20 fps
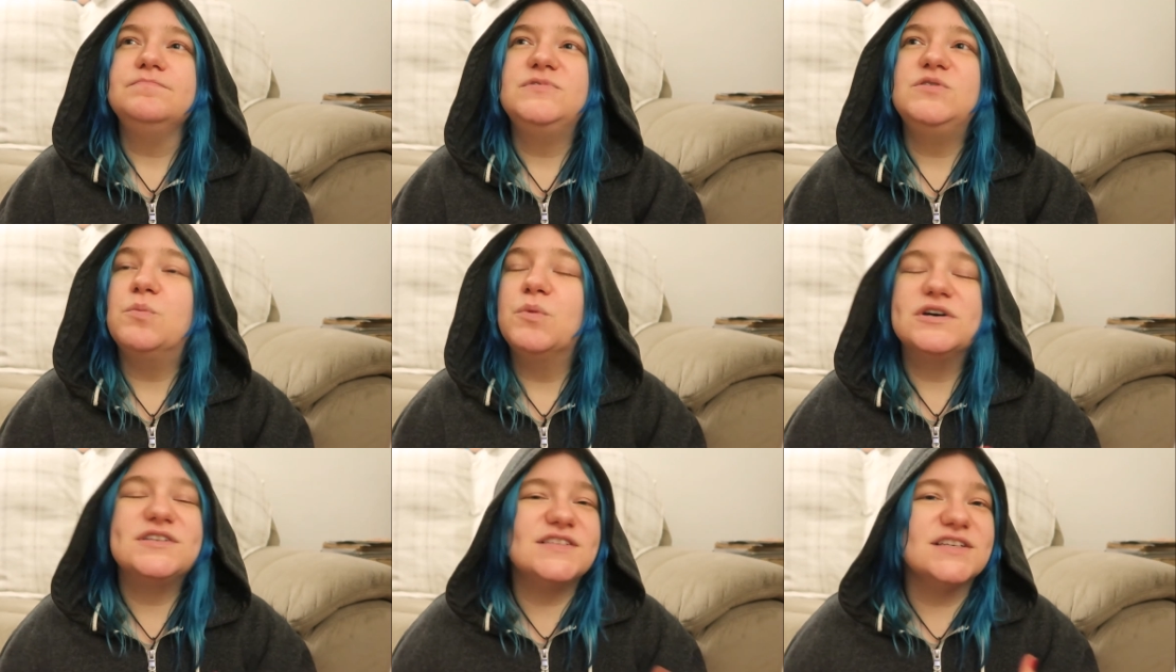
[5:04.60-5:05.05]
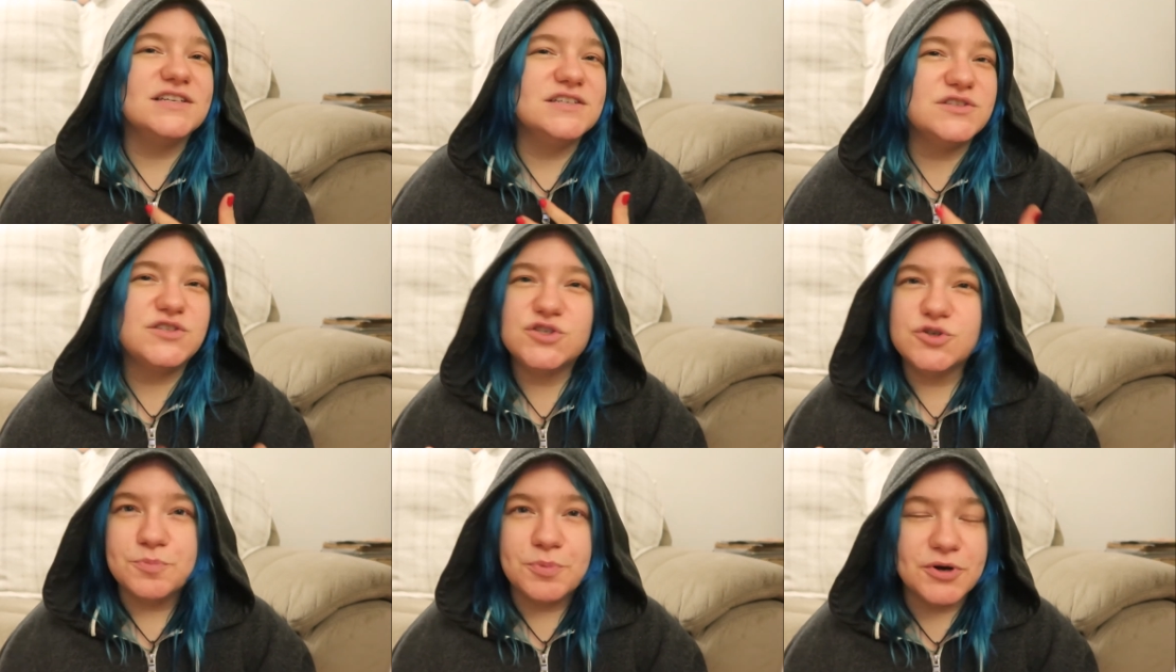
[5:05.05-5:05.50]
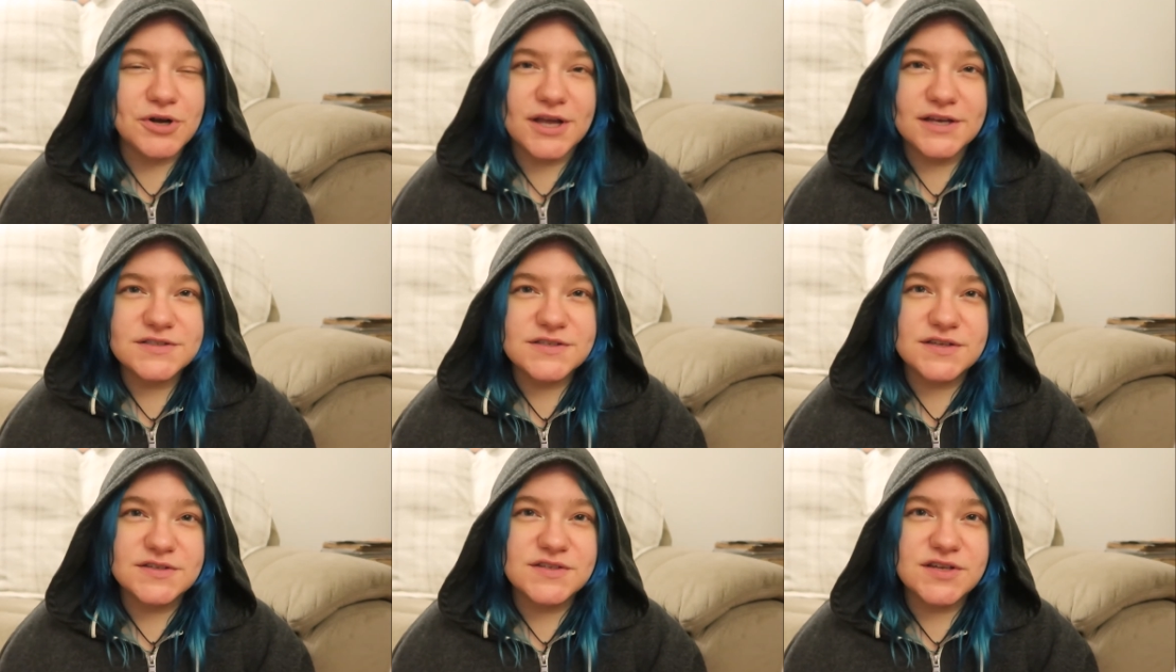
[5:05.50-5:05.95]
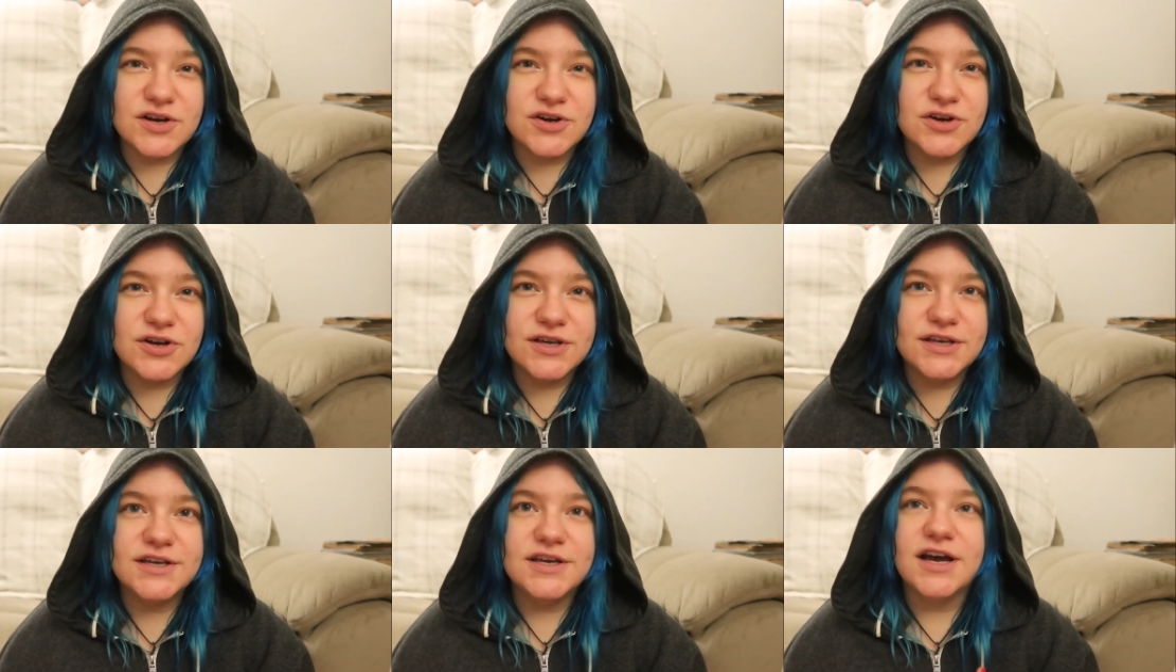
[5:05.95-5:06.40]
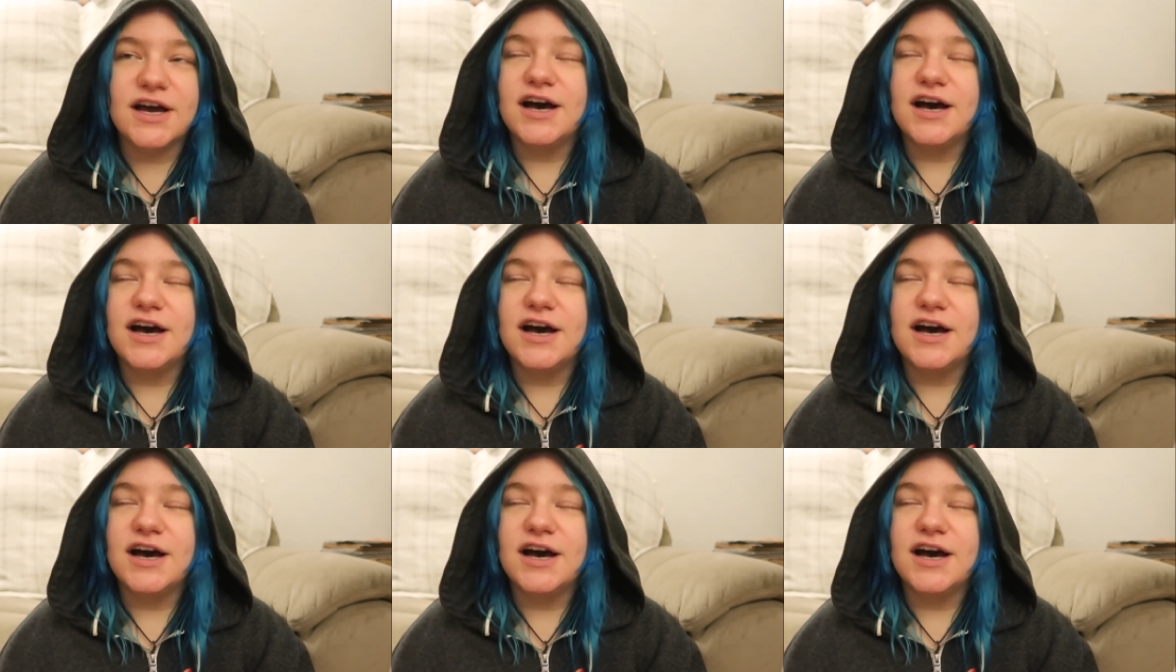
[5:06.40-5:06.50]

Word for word: wasn't super necessary.